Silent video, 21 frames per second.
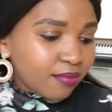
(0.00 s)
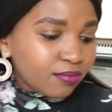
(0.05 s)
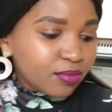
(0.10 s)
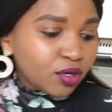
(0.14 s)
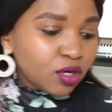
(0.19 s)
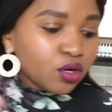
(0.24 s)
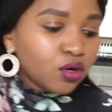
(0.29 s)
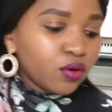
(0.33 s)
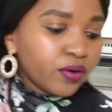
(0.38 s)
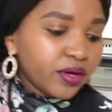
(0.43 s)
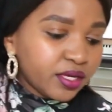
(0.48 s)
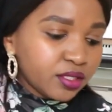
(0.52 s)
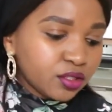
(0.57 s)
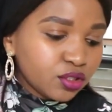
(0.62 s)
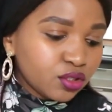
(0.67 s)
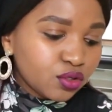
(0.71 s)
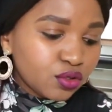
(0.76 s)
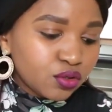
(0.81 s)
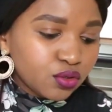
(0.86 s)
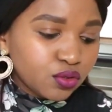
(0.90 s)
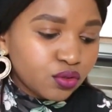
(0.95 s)
I'm going
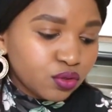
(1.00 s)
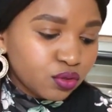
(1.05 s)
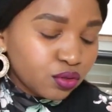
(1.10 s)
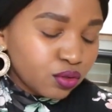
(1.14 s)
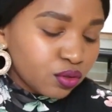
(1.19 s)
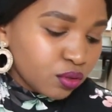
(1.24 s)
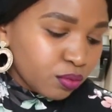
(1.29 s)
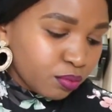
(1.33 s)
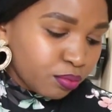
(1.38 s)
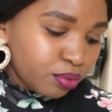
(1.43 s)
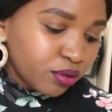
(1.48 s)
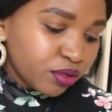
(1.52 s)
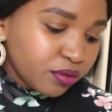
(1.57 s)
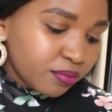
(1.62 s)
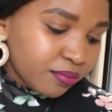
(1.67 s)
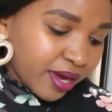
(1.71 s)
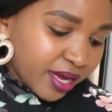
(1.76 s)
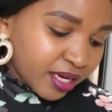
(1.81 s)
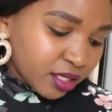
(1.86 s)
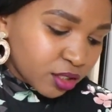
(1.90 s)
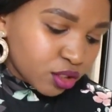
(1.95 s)
to put
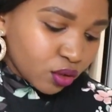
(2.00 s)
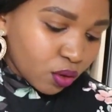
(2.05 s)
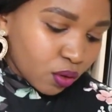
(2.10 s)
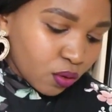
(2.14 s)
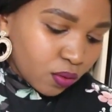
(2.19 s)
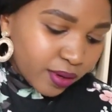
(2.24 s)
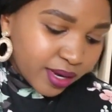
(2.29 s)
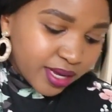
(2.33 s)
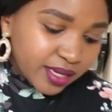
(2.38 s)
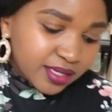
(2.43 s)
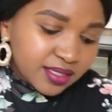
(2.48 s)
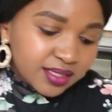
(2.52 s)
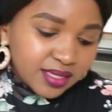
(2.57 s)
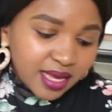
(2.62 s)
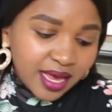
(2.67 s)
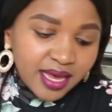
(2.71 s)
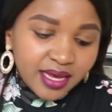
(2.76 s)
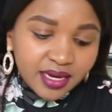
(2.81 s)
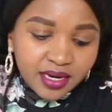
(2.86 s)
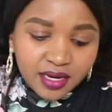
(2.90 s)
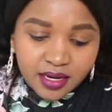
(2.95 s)
my dough
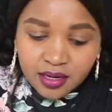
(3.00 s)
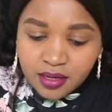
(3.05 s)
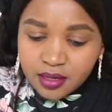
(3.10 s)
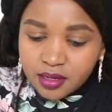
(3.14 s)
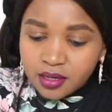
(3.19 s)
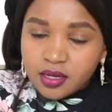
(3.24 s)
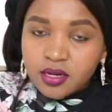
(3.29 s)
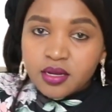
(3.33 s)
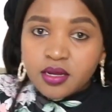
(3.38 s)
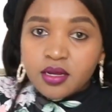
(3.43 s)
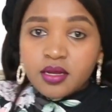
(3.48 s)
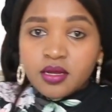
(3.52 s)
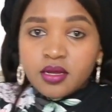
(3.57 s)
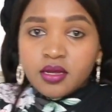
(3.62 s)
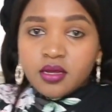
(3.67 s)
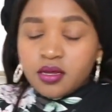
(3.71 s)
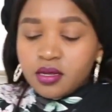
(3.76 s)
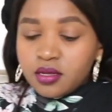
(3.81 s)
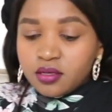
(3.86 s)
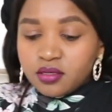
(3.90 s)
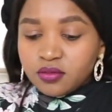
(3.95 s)
inside.
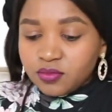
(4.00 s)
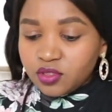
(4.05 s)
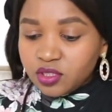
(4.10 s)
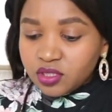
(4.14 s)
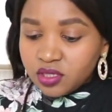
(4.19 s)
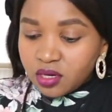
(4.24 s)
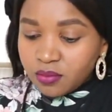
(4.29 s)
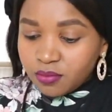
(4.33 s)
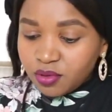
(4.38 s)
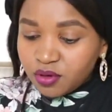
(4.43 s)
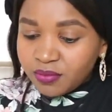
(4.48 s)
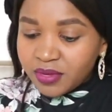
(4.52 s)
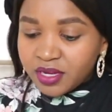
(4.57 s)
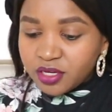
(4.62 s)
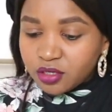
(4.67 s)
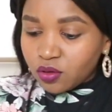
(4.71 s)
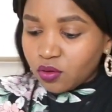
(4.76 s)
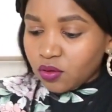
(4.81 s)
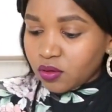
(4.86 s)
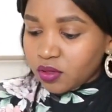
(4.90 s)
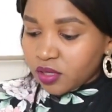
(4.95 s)
I'm just gonna put my
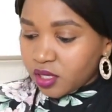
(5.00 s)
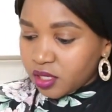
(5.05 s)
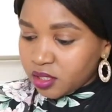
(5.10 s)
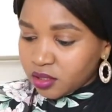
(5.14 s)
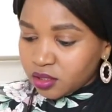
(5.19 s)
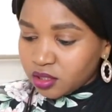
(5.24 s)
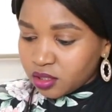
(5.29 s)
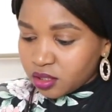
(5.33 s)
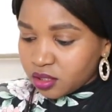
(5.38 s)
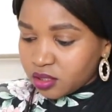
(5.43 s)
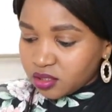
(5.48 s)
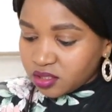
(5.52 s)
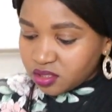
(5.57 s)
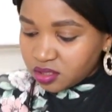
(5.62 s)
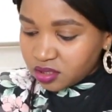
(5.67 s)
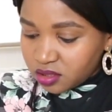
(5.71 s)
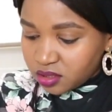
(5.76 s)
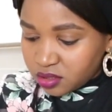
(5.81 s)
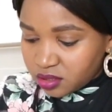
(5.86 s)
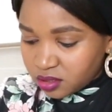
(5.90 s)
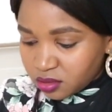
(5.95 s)
dough in
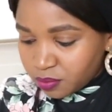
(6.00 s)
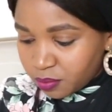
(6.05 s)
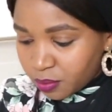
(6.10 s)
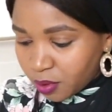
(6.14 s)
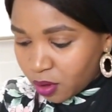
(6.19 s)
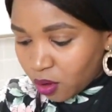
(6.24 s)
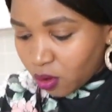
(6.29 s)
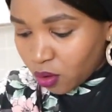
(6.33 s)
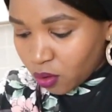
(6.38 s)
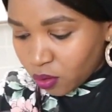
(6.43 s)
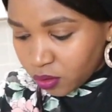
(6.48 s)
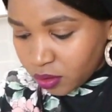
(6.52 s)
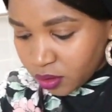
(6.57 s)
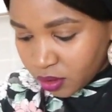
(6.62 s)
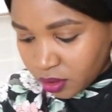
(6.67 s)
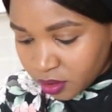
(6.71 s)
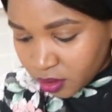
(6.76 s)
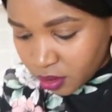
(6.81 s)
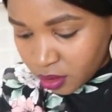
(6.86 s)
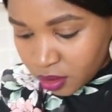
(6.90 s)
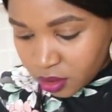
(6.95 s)
this bowl,
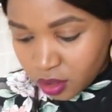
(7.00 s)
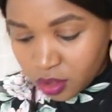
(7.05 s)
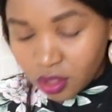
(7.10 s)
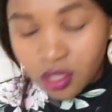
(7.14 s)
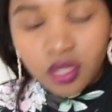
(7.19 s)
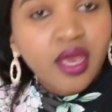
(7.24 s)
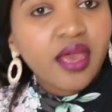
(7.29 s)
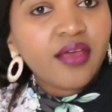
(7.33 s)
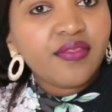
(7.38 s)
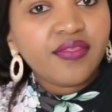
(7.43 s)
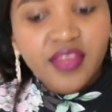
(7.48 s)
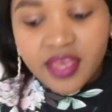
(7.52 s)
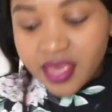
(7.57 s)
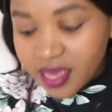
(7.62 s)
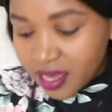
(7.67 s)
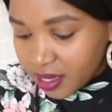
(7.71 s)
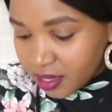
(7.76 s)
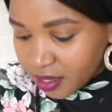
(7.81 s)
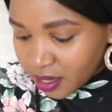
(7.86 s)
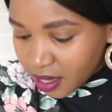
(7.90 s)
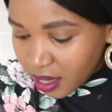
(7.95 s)
and
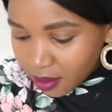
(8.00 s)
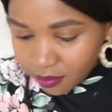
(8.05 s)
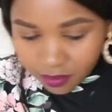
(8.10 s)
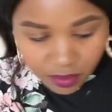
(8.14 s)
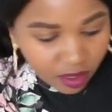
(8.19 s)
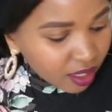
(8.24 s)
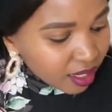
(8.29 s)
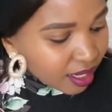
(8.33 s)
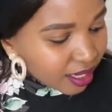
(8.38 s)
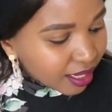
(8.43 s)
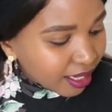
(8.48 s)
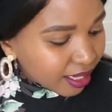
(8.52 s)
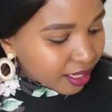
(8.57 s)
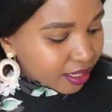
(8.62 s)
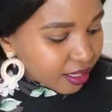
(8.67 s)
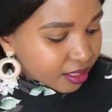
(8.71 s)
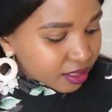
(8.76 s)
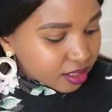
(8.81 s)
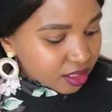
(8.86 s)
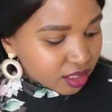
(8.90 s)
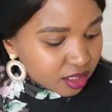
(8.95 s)
then I'm gonna let
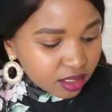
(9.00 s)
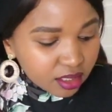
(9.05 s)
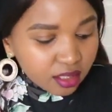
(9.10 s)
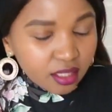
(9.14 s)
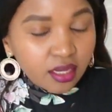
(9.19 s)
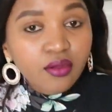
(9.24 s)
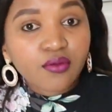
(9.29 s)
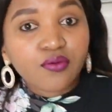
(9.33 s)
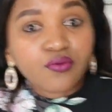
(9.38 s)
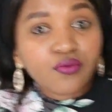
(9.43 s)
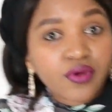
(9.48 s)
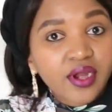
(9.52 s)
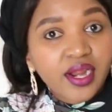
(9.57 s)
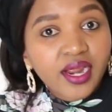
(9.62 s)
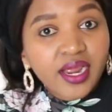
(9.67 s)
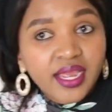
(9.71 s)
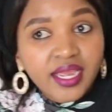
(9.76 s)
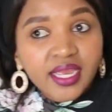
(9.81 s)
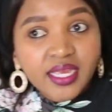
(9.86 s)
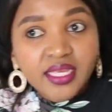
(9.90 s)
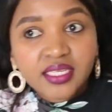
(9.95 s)
it
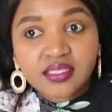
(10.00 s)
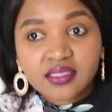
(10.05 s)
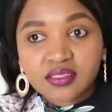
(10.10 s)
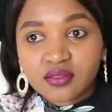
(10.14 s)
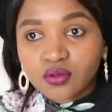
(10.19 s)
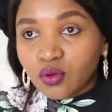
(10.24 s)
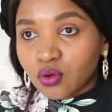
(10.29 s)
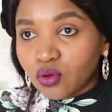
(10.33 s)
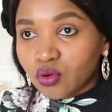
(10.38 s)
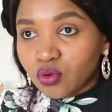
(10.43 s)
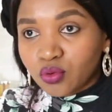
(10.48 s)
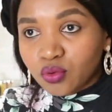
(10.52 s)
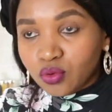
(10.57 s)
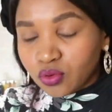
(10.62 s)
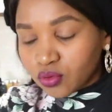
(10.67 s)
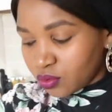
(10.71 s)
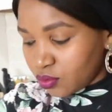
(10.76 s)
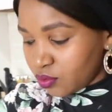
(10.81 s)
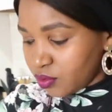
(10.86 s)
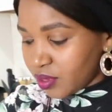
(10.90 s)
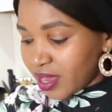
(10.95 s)
raise
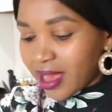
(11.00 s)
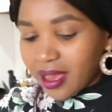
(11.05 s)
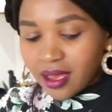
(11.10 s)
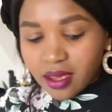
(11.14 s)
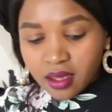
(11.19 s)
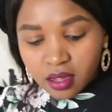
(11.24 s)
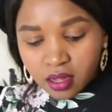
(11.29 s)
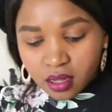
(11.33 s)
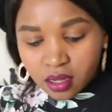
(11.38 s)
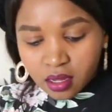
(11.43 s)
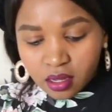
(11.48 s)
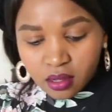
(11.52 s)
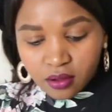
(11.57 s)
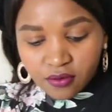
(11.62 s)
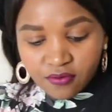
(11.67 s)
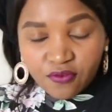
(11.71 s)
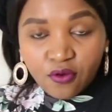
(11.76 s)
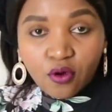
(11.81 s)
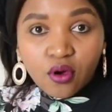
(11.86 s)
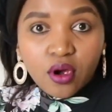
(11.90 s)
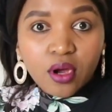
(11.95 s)

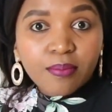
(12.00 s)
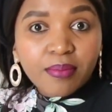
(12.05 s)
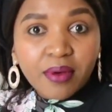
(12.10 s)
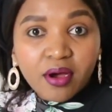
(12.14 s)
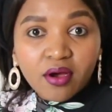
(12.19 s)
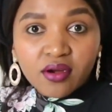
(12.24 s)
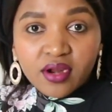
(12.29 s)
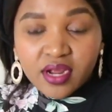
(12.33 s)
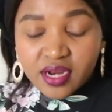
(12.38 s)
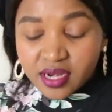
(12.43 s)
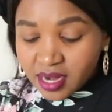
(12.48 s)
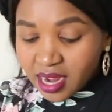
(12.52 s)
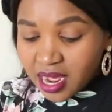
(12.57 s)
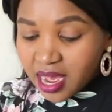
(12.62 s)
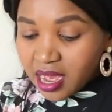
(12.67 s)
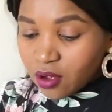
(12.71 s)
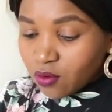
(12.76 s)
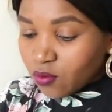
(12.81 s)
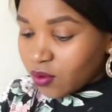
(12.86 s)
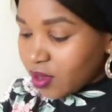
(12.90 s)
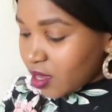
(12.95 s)
for about an
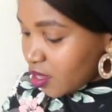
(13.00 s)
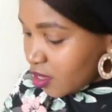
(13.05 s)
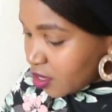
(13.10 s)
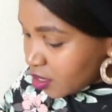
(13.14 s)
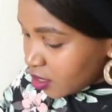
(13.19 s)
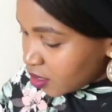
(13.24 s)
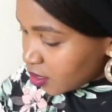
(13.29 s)
hour.